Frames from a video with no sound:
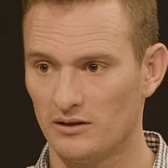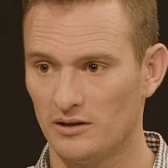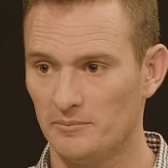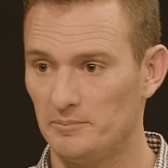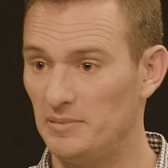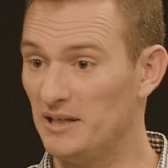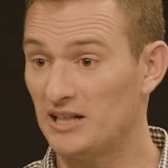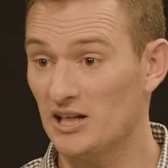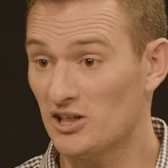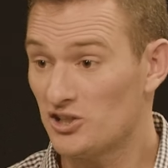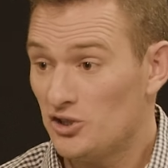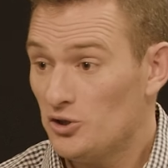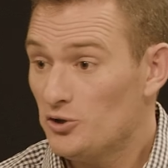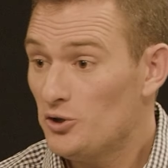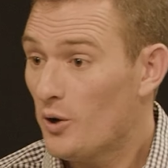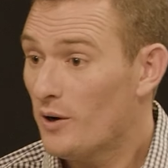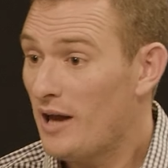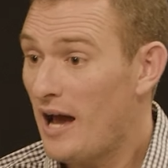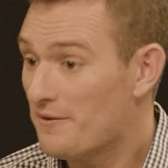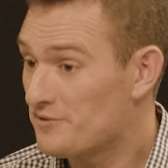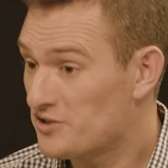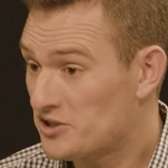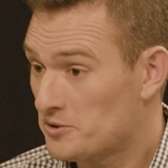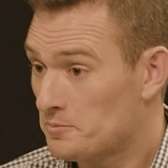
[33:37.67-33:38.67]
because you don't
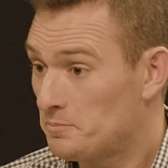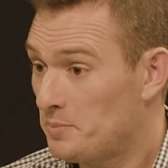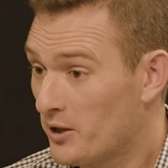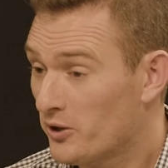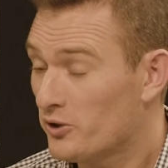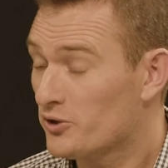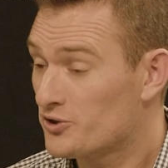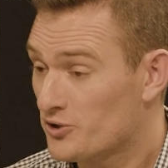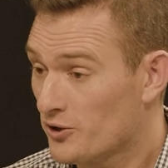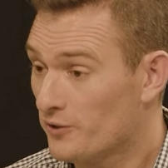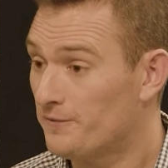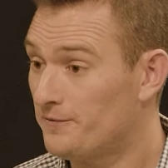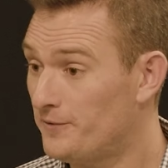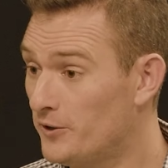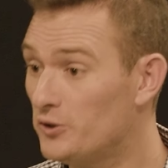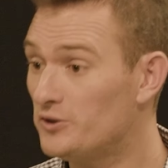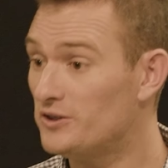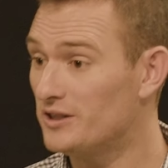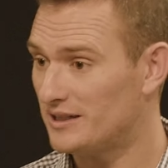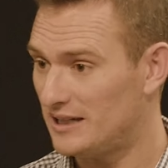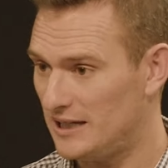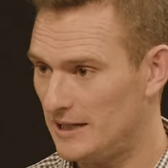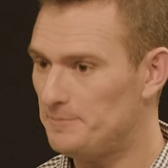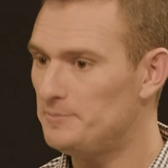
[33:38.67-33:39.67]
have spiritual food
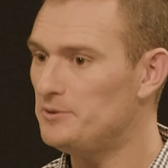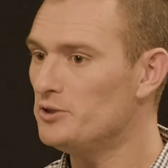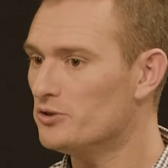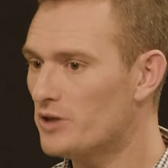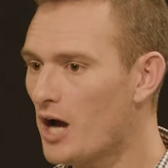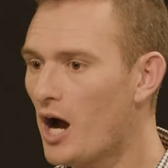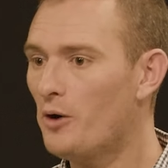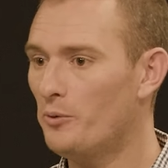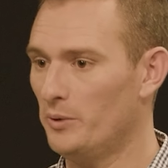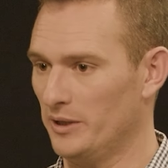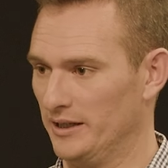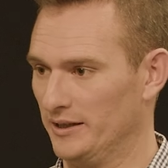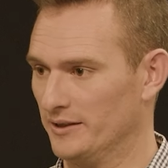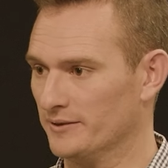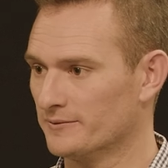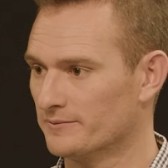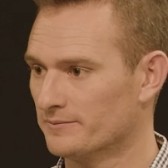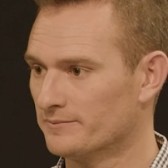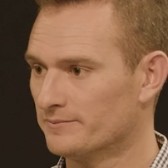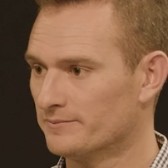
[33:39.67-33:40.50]
to keep you going.